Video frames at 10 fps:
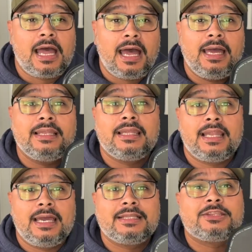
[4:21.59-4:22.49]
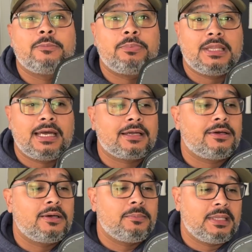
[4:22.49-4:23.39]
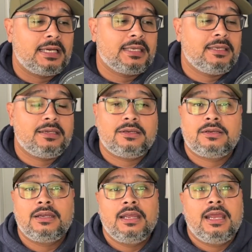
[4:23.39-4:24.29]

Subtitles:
I like the black on black here.